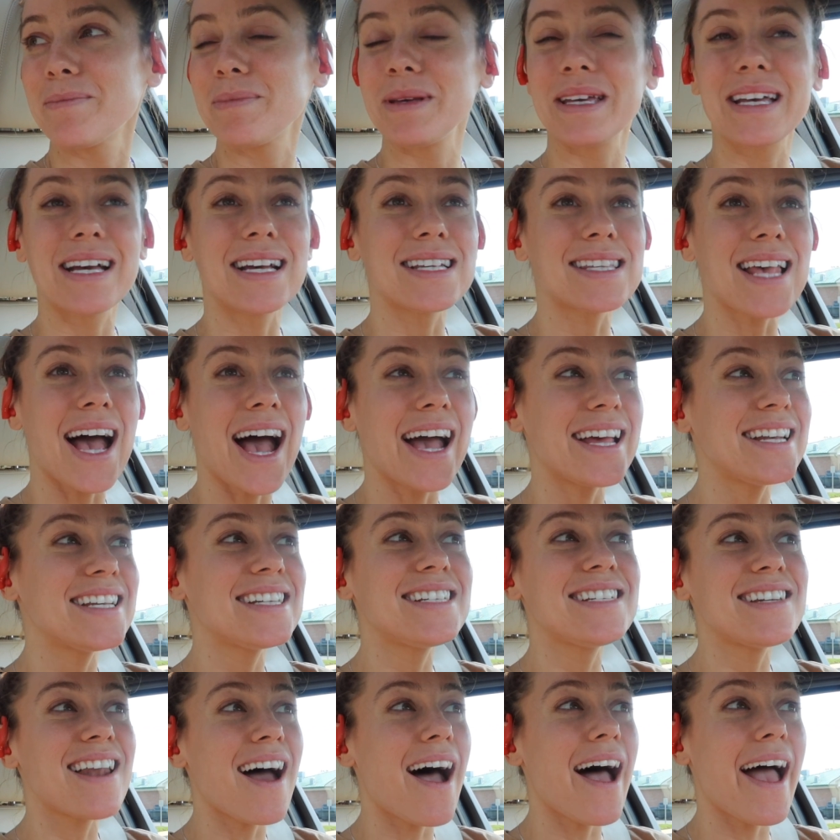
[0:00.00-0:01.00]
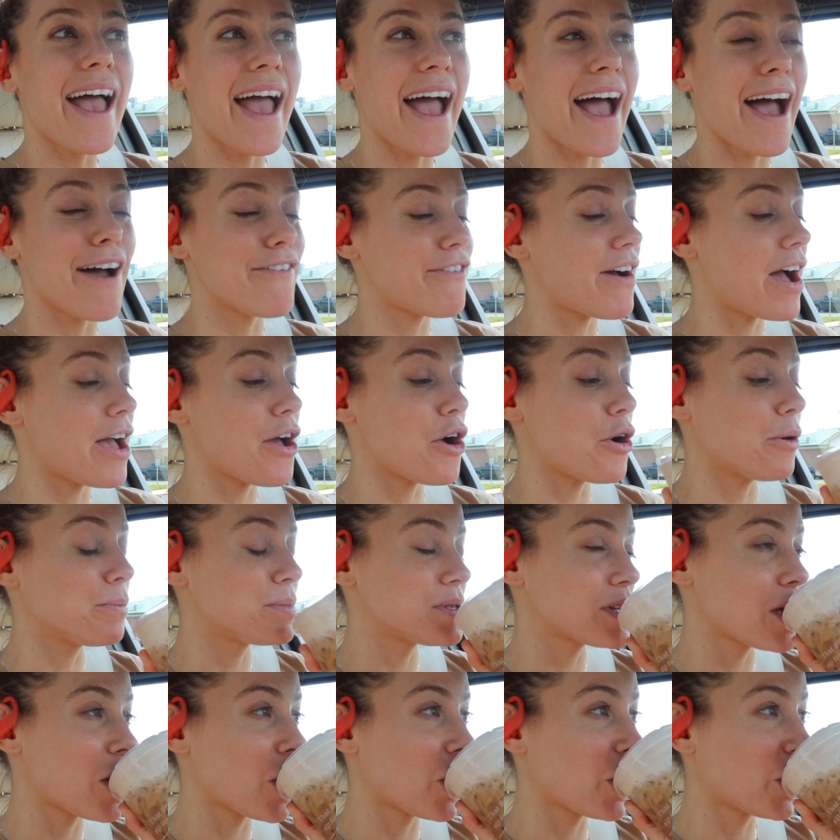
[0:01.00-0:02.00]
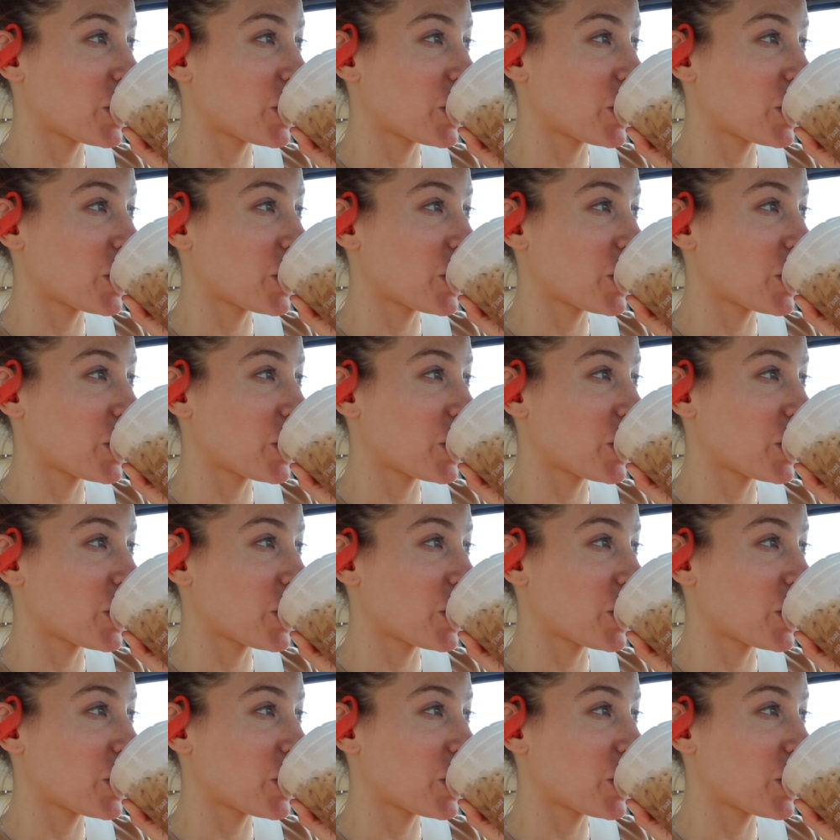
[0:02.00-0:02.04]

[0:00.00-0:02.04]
because I did not have high hopes.